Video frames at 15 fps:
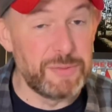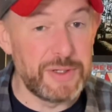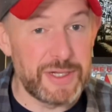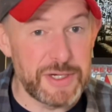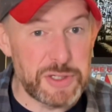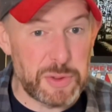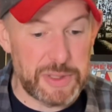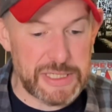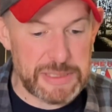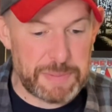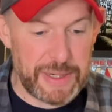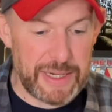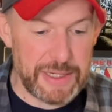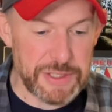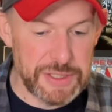really enjoy this
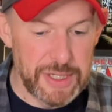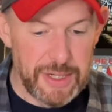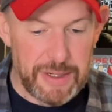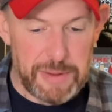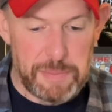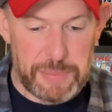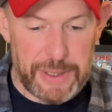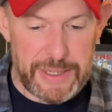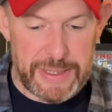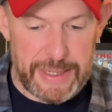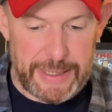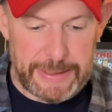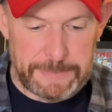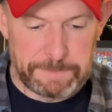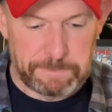page, but
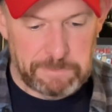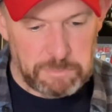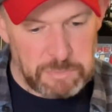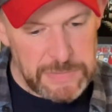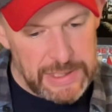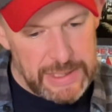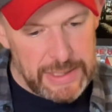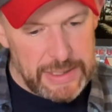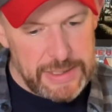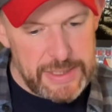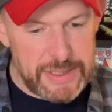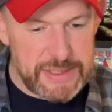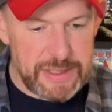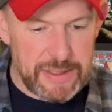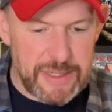
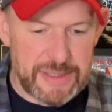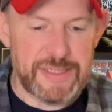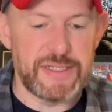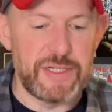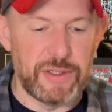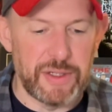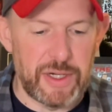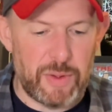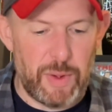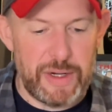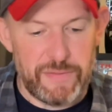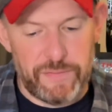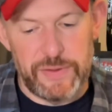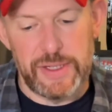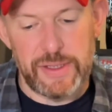doesn't necessarily
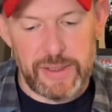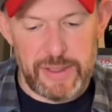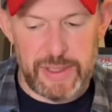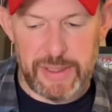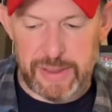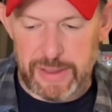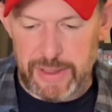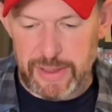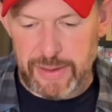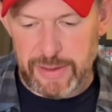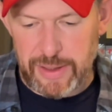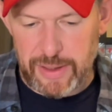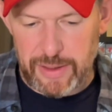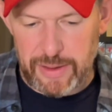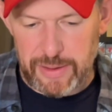quite fit in
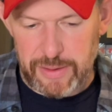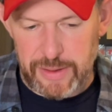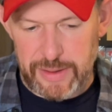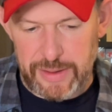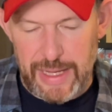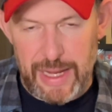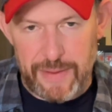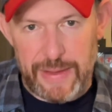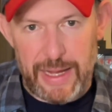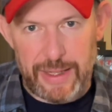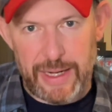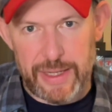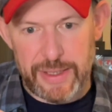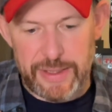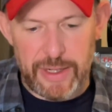
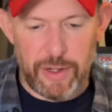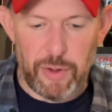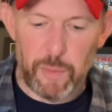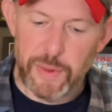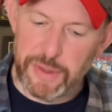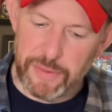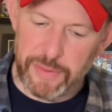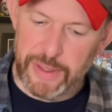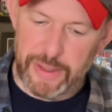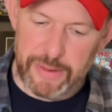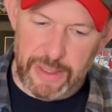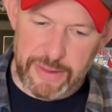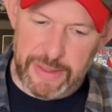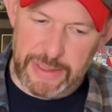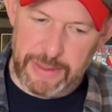that kind of narrow window that I
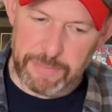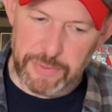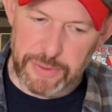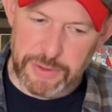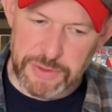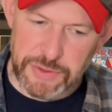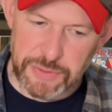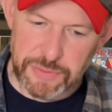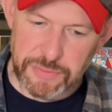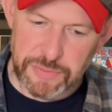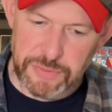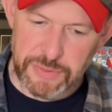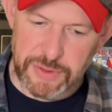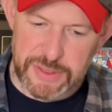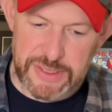think I'm looking
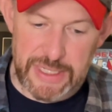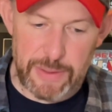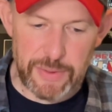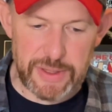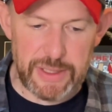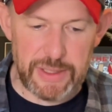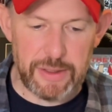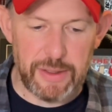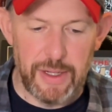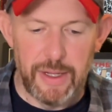to stay within.